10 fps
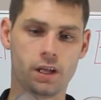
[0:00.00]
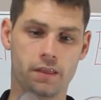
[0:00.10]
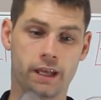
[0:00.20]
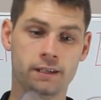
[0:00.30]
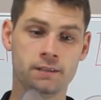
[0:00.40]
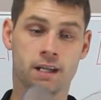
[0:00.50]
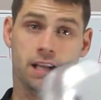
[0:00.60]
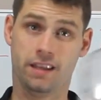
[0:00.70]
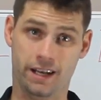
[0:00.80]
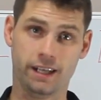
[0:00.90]
then
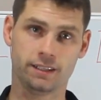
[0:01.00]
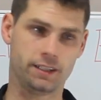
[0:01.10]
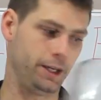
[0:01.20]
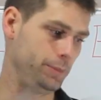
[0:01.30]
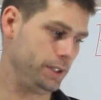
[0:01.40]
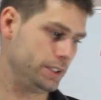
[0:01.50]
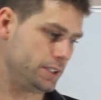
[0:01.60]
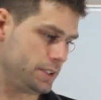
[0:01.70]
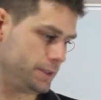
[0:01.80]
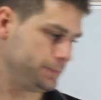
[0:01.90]
the next step
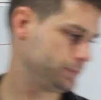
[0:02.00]
is